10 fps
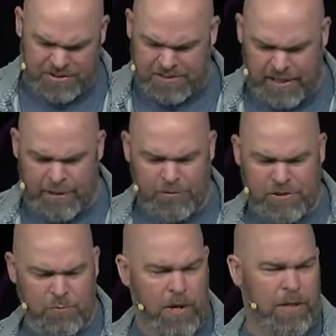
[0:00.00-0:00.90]
this language
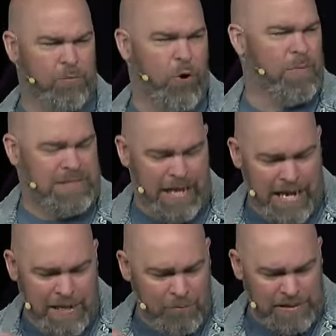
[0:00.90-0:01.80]
as well in Romans
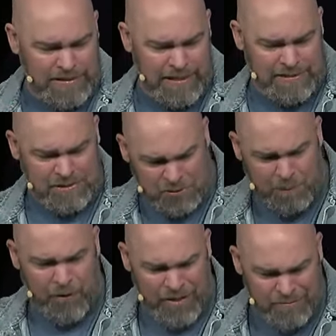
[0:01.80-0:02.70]
8 when he says, The
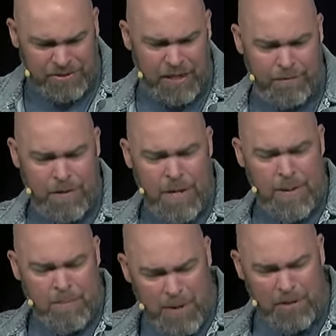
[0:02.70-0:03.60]
Spirit Himself
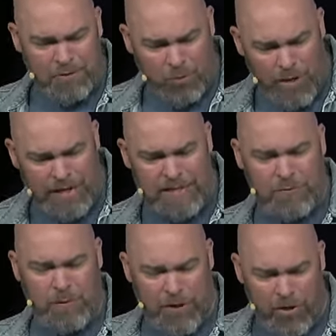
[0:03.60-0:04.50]
bears witness
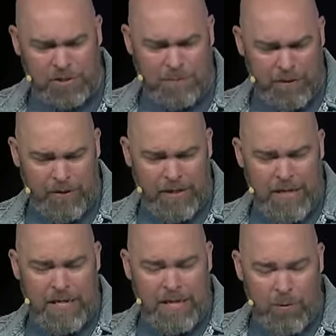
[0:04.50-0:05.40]
with our spirit
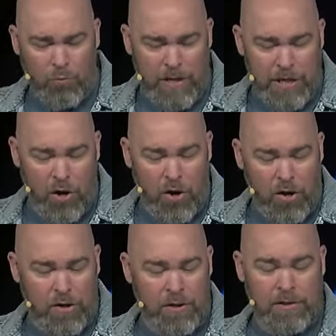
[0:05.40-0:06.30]
that we
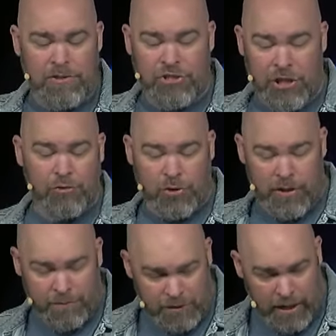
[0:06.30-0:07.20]
are children
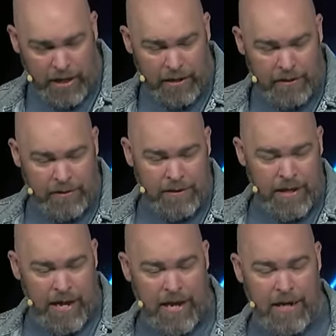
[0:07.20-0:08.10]
of God,
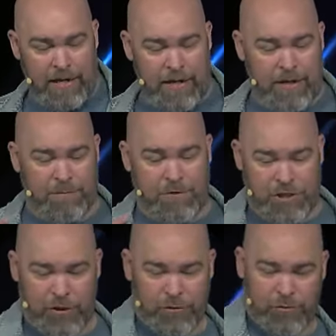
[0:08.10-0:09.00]
and if
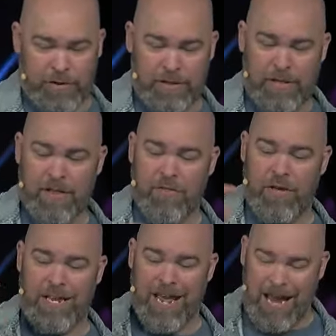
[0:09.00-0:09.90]
children,
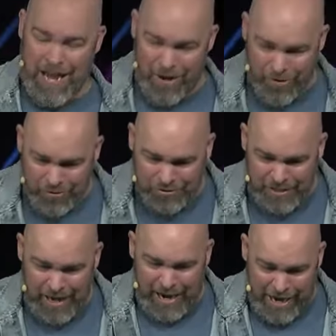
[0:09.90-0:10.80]
then heirs,
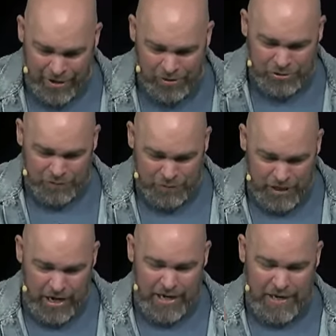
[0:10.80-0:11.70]
heirs of
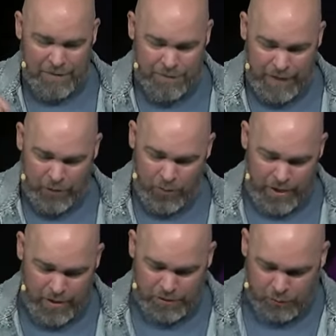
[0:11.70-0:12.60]
God, and fellow
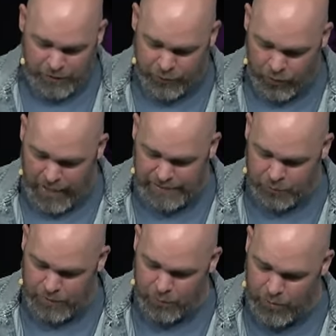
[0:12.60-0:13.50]
heirs with
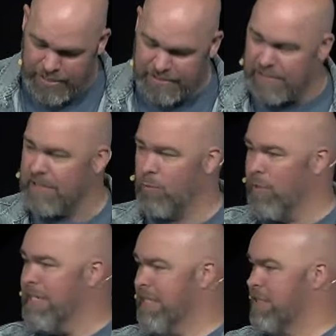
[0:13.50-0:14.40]
Christ. We have
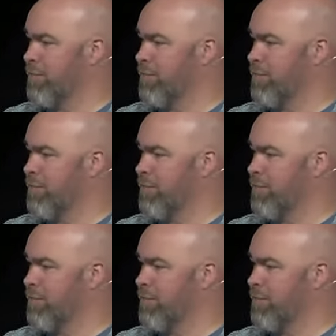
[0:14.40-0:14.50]
read this